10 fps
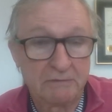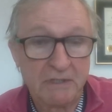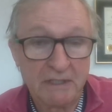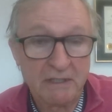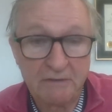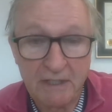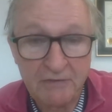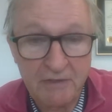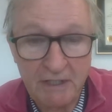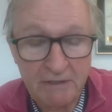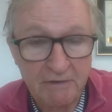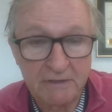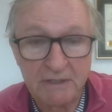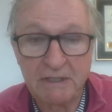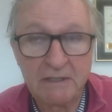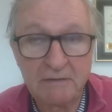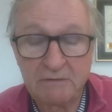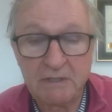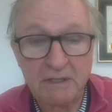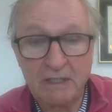Take it out next January. Take
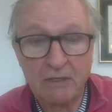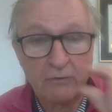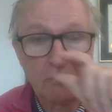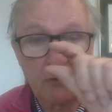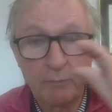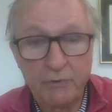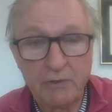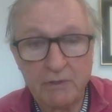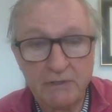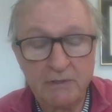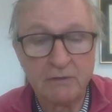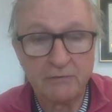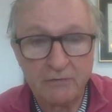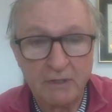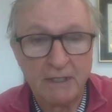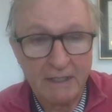it out over a period of years.